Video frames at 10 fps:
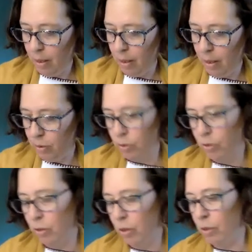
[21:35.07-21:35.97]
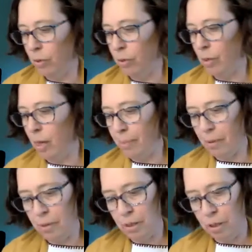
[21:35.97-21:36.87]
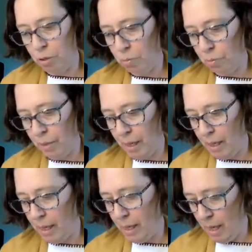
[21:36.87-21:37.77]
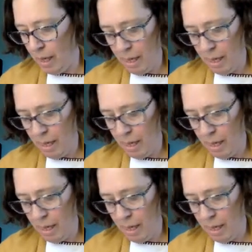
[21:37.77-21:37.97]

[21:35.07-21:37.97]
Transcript: So I'm going to read,